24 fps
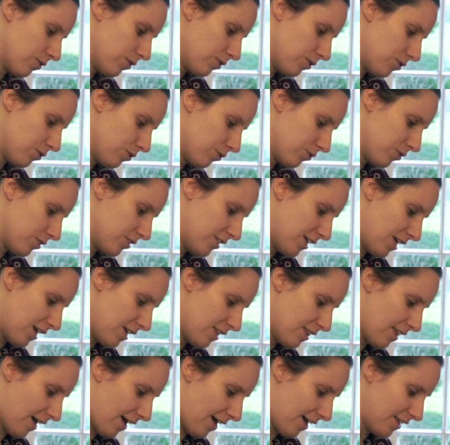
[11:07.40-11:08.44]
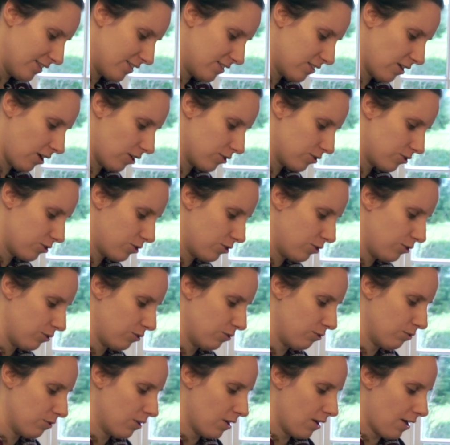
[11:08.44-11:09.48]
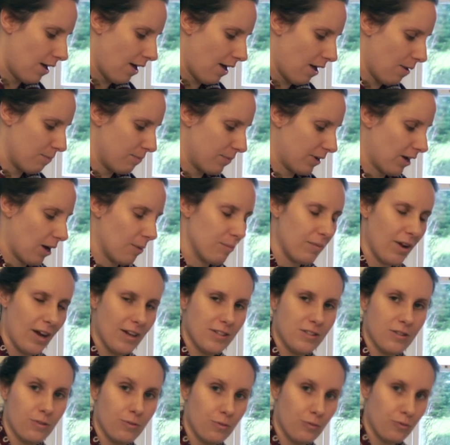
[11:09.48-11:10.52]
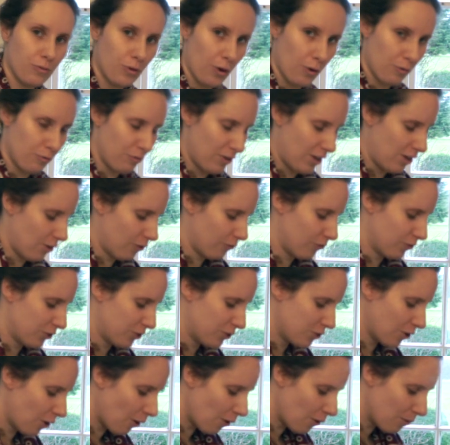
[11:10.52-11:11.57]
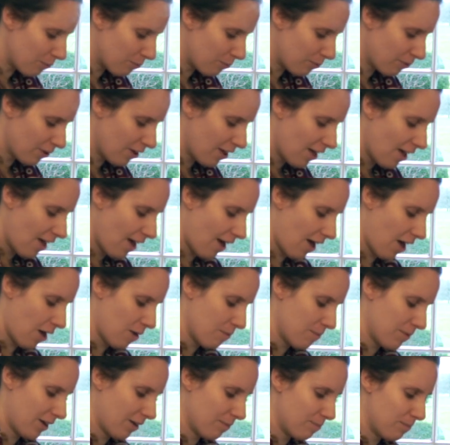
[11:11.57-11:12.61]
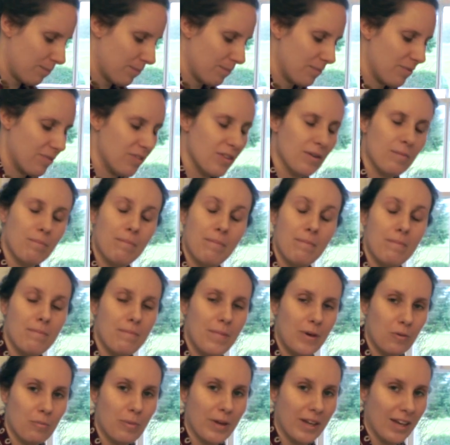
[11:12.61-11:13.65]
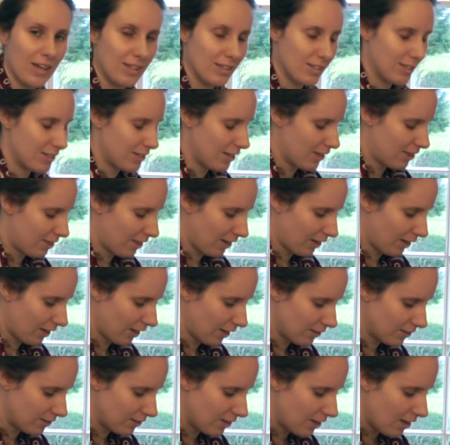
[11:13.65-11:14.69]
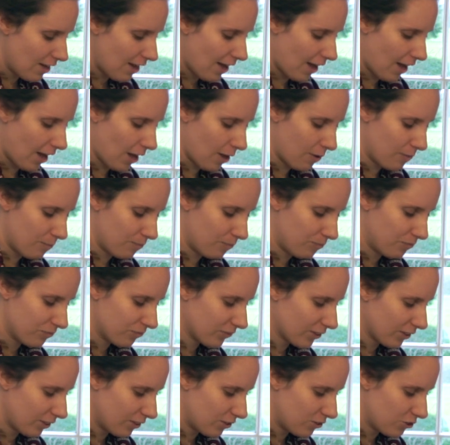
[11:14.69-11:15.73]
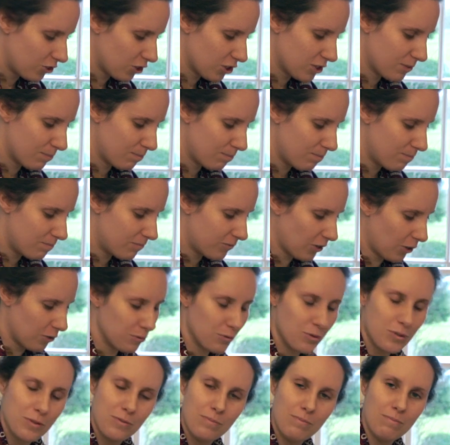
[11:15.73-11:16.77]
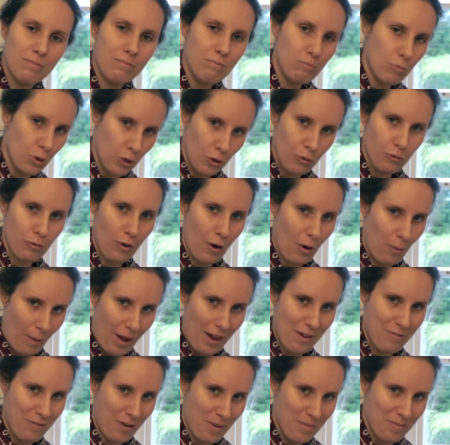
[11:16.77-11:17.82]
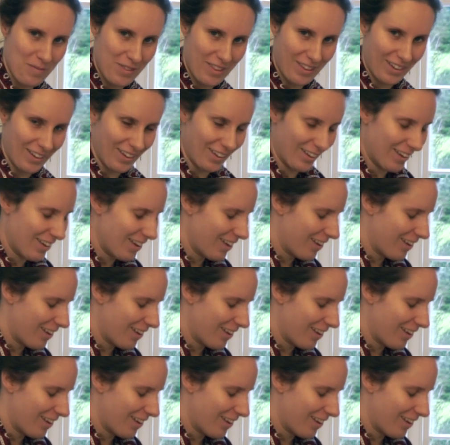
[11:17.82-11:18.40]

you'll see that it starts to become nice and frothy on the top. The milk begins to thicken. Just don't move away from the